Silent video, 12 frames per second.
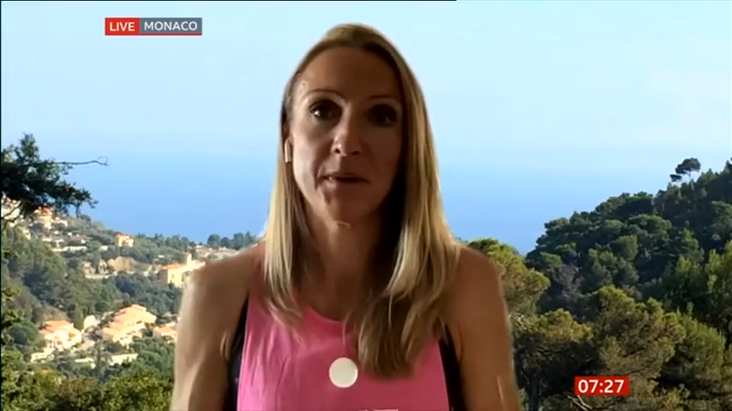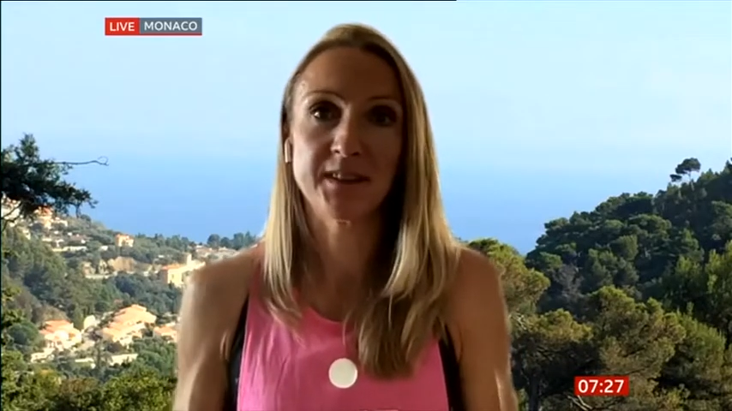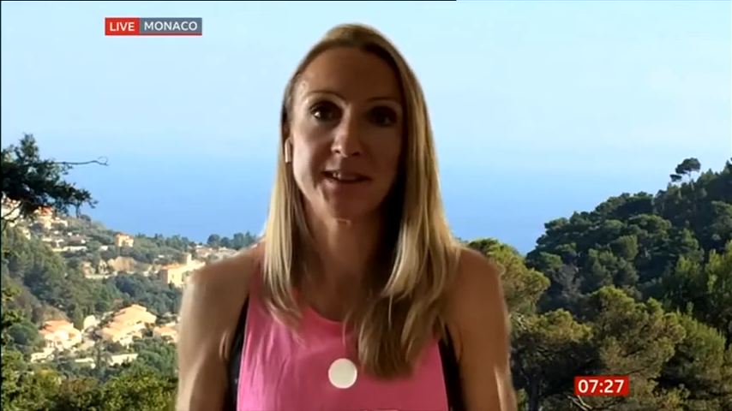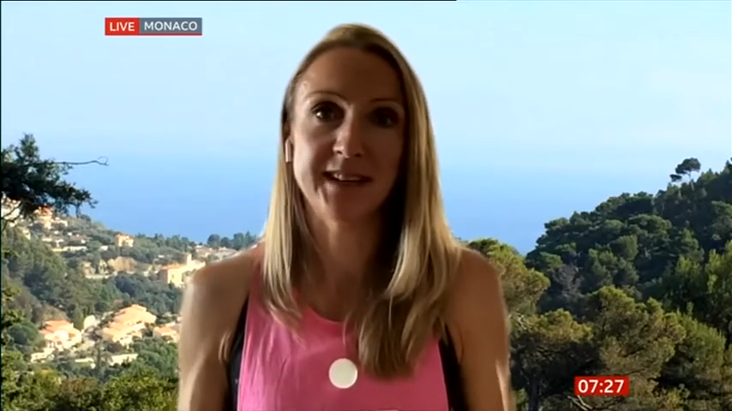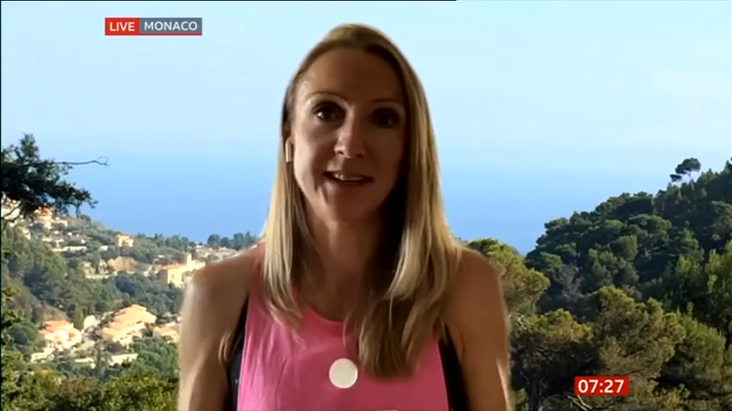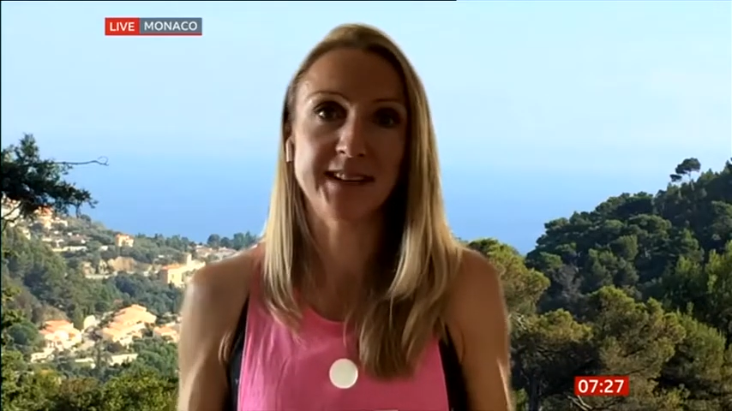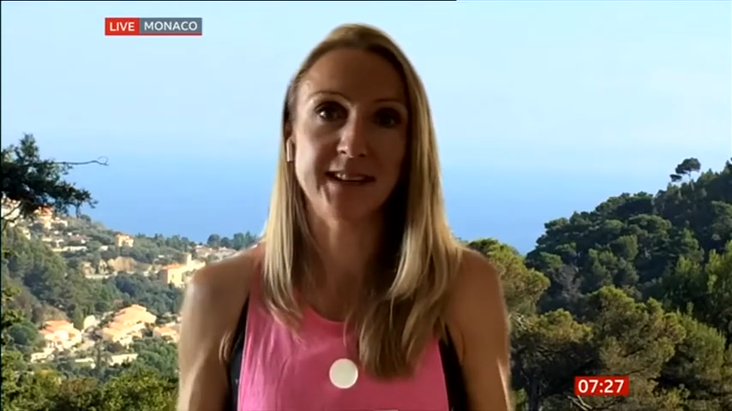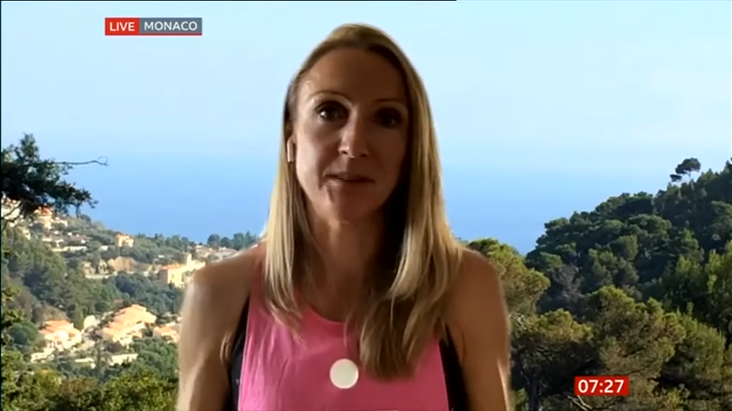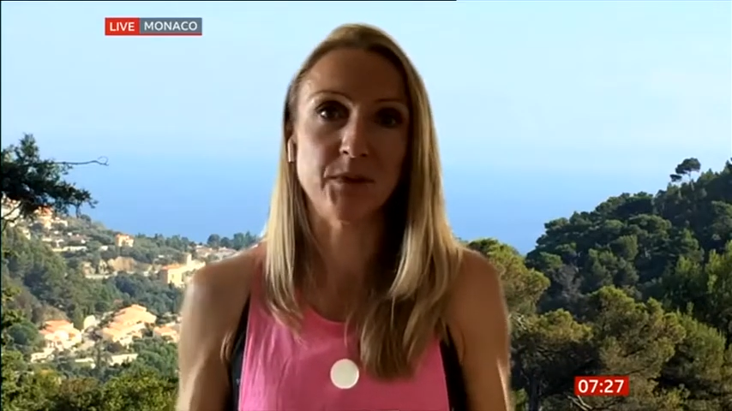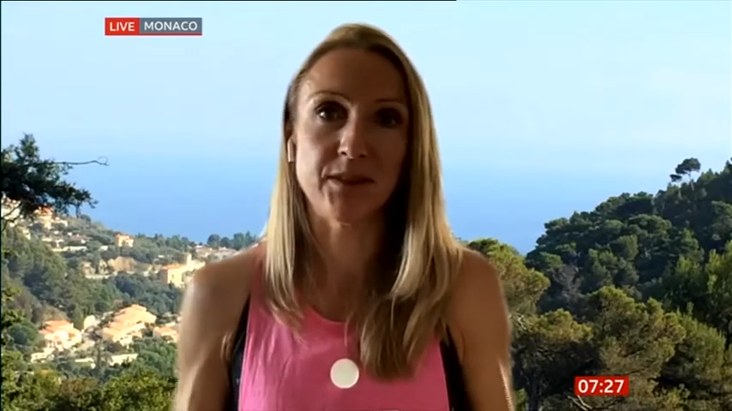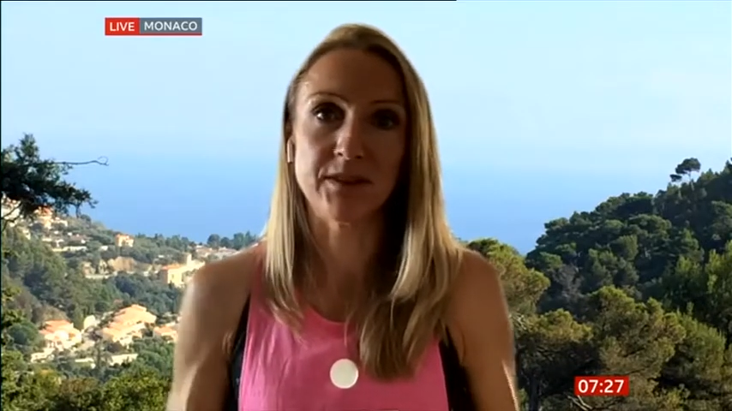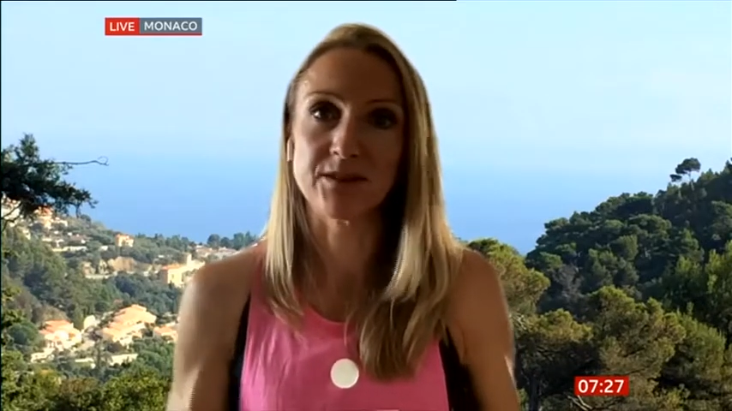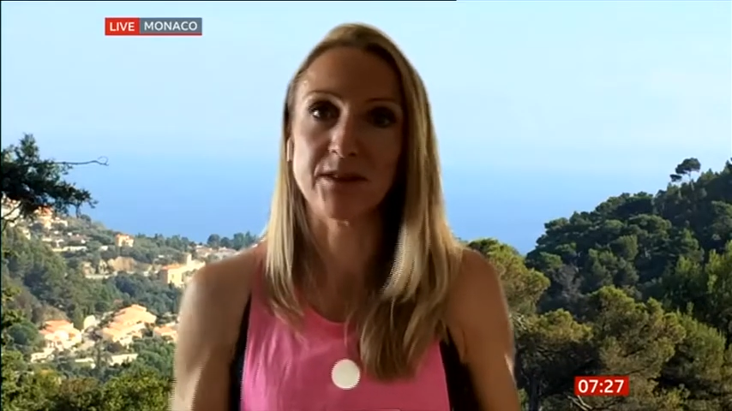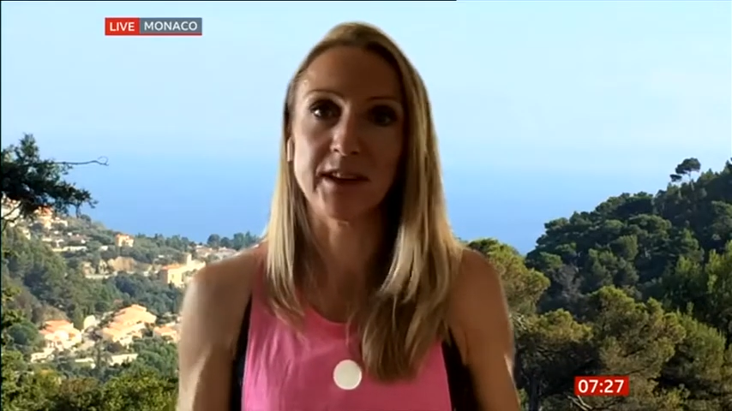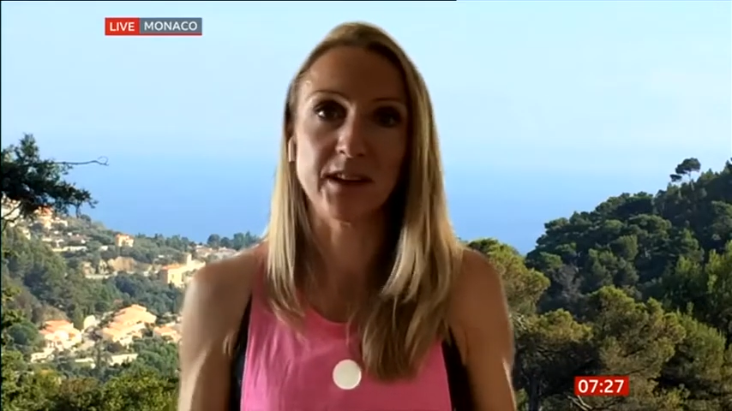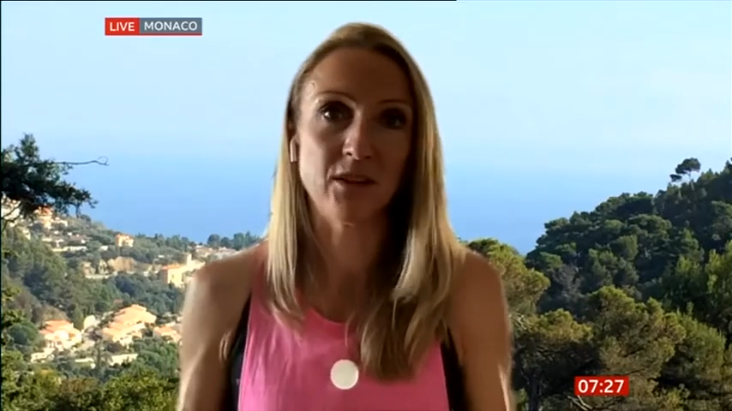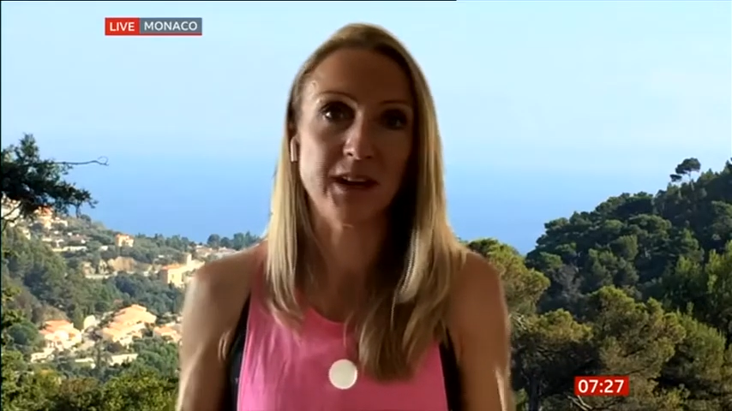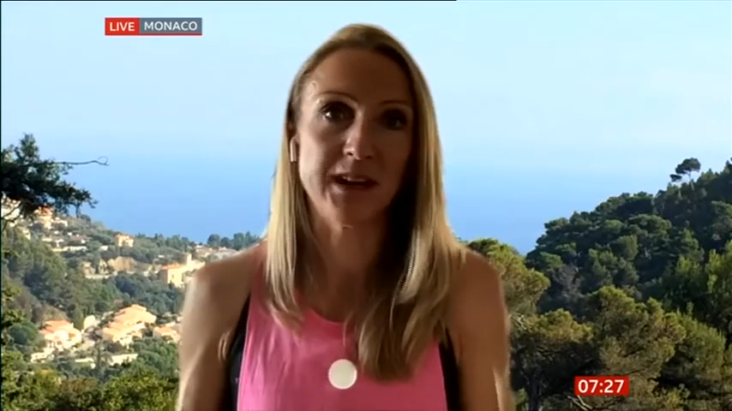partake in, whether it's
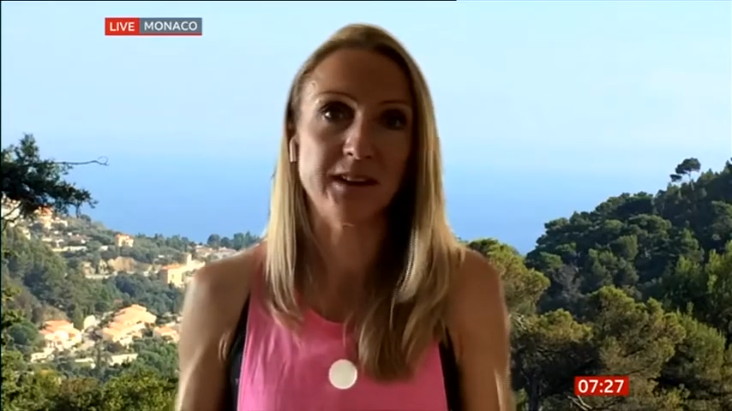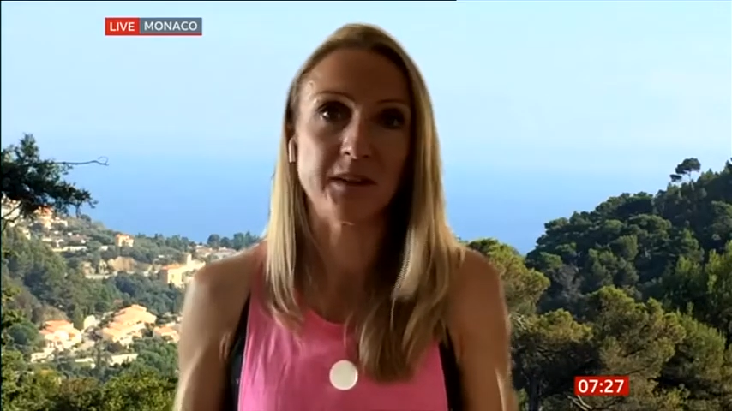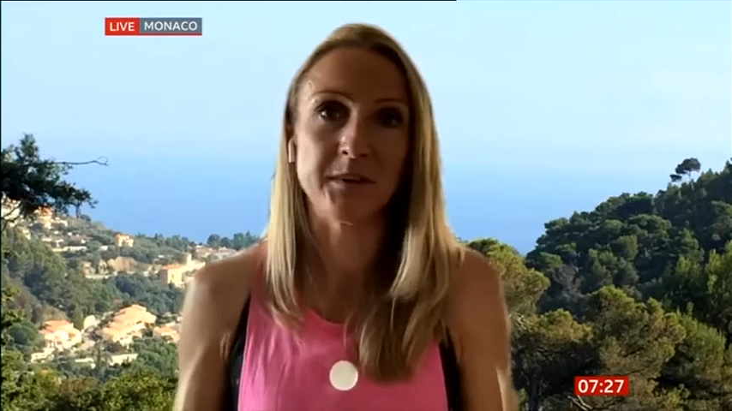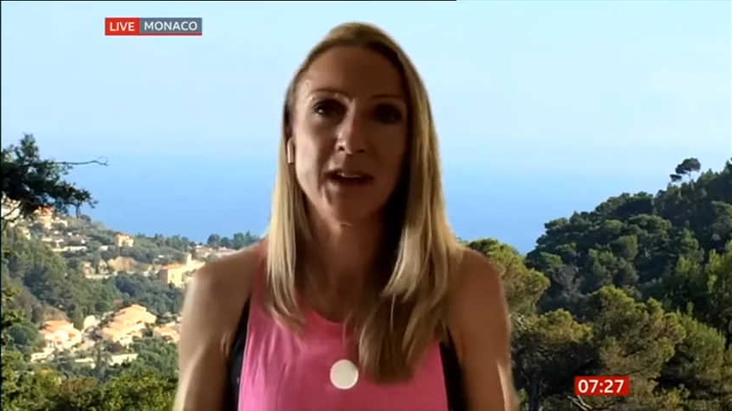running or anything.